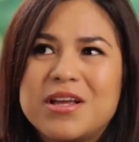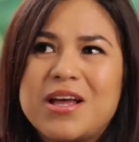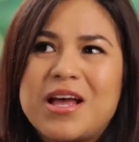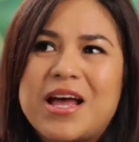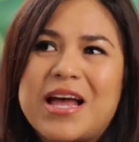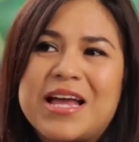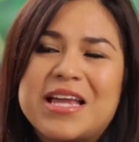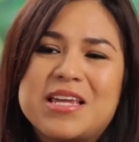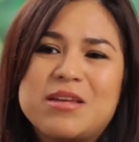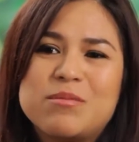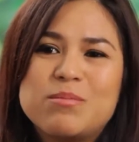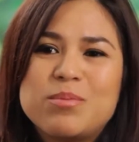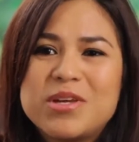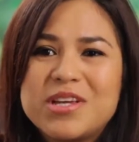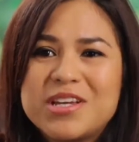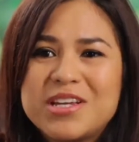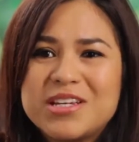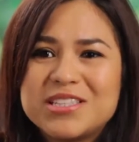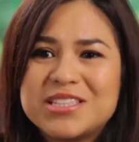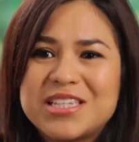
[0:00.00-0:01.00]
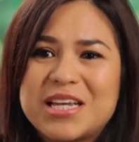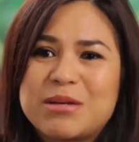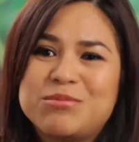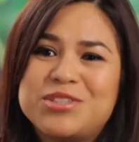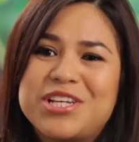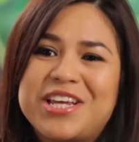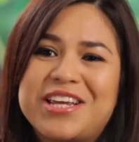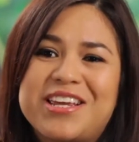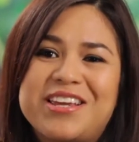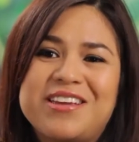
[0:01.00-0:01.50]
I E Ps, I'm
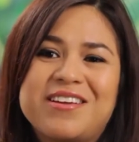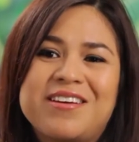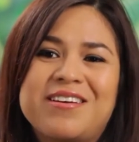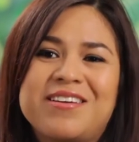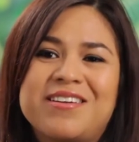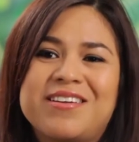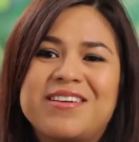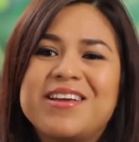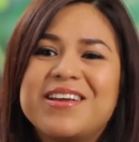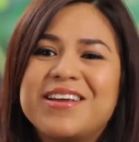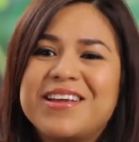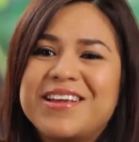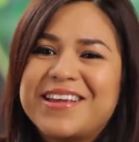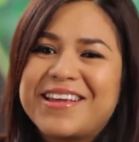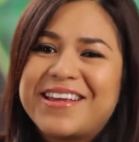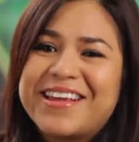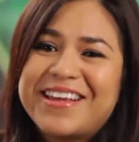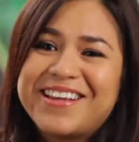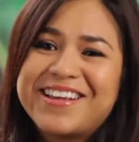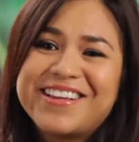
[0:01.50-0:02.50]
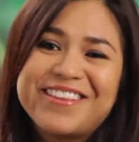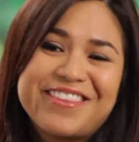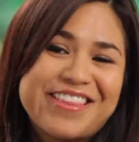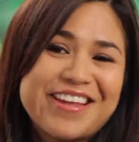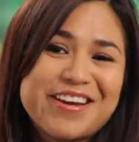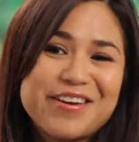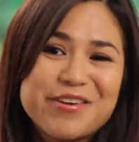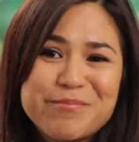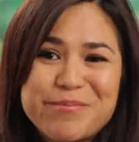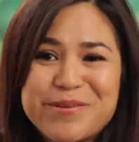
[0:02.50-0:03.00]
taking on
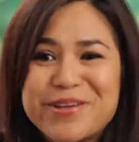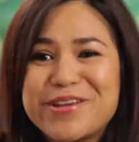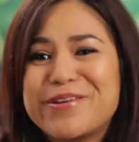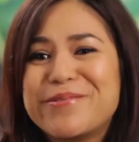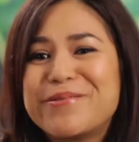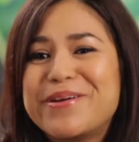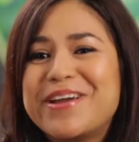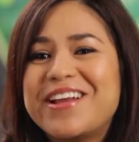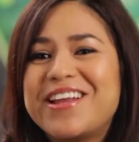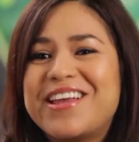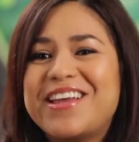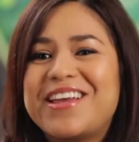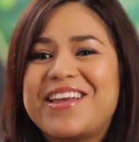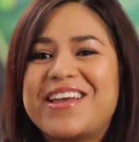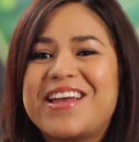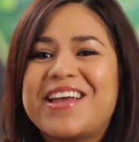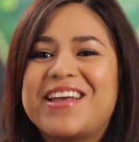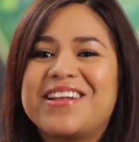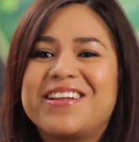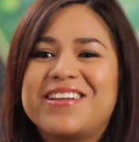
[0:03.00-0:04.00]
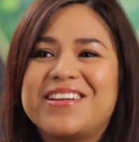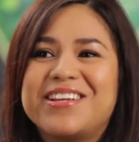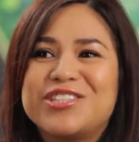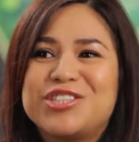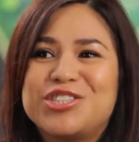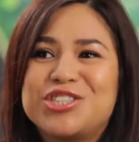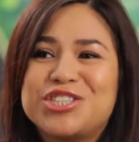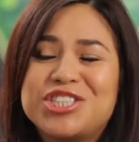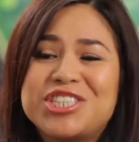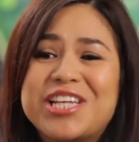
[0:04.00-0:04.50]
therapy already, and
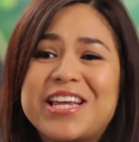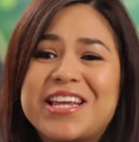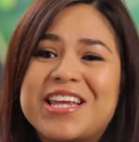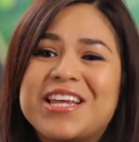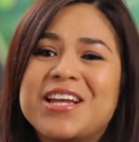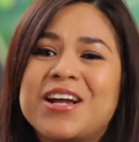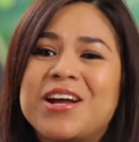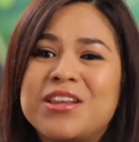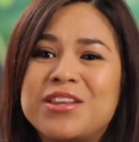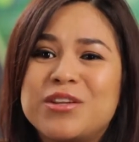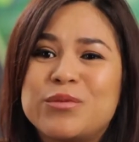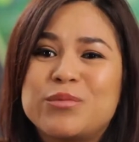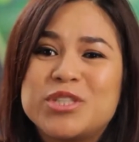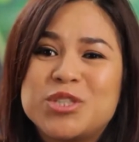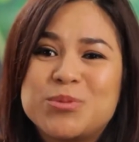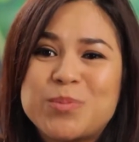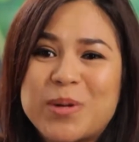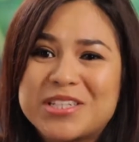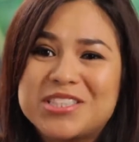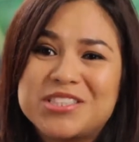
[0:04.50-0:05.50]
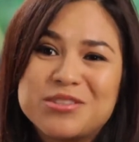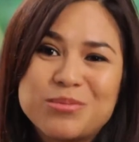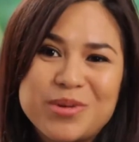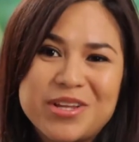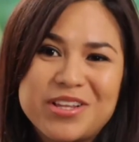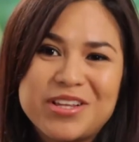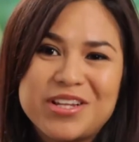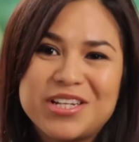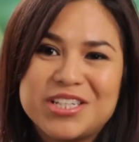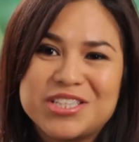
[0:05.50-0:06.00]
just taking on the
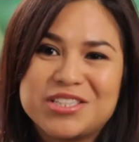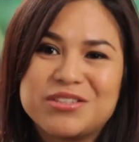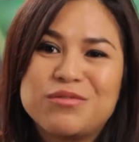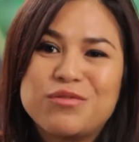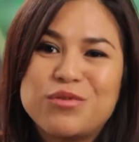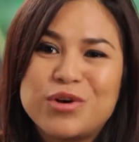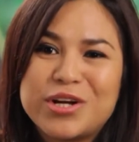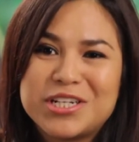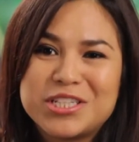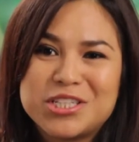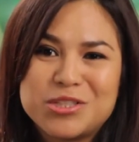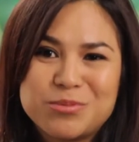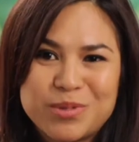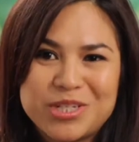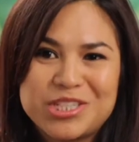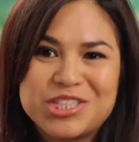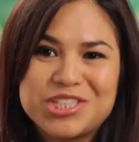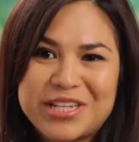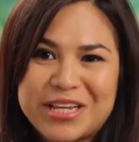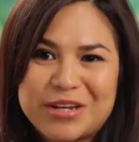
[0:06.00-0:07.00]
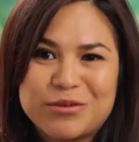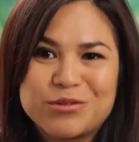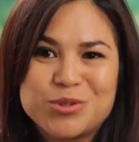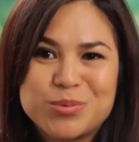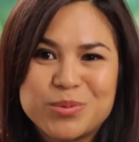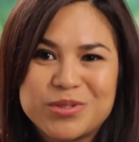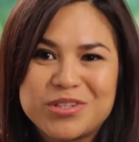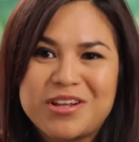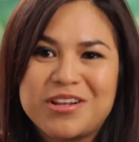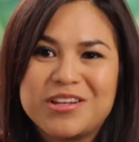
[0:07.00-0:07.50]
responsibilities of what a speech language
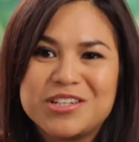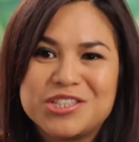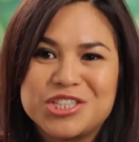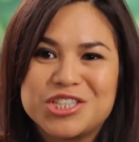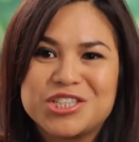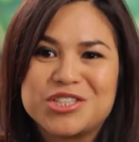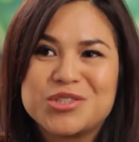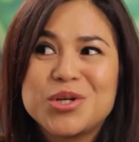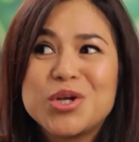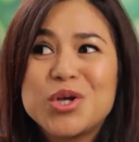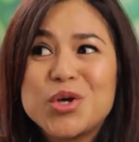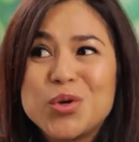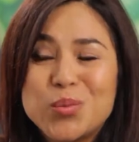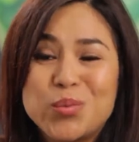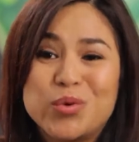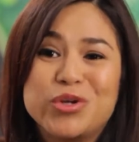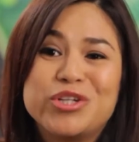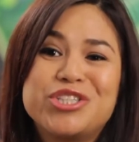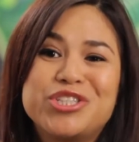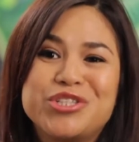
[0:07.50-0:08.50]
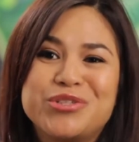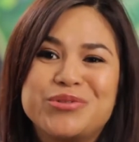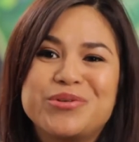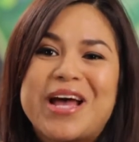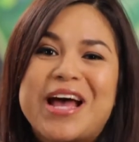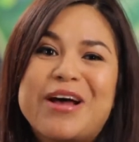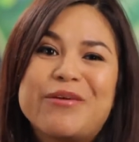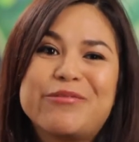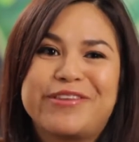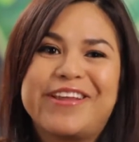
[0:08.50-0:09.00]
pathologist would do
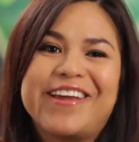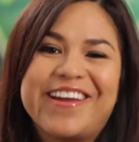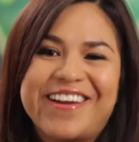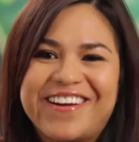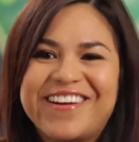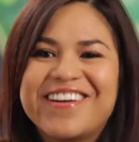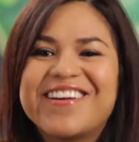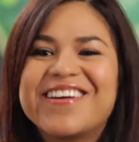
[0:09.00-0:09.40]
out there.